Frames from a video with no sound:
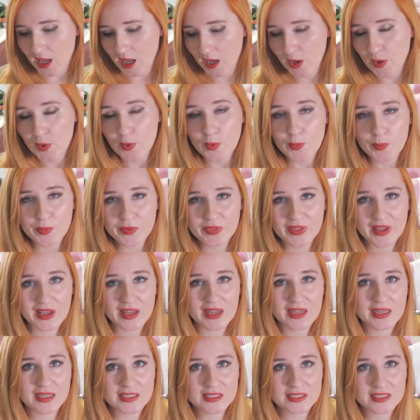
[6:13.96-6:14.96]
I hope
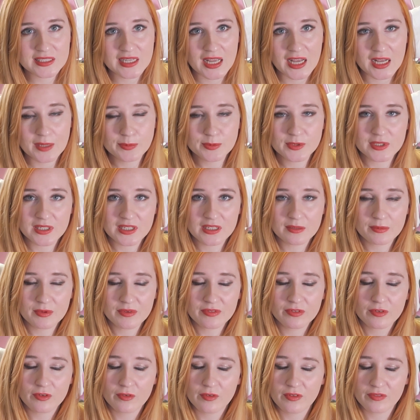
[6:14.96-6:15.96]
that helped a little
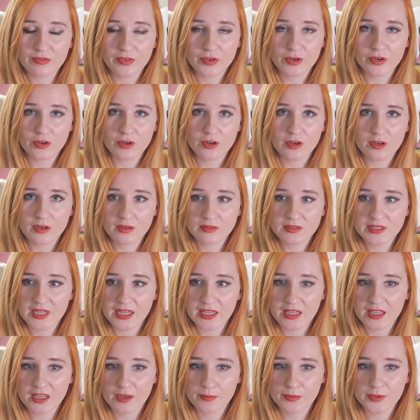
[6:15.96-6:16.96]
bit for if you're
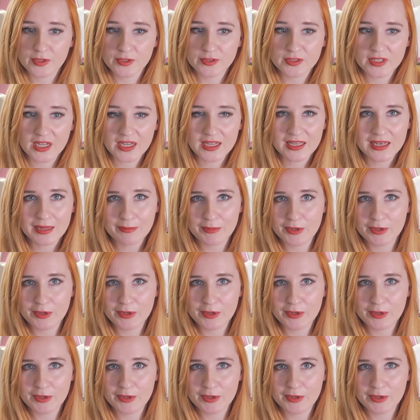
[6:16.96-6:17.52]
taking up a new deck.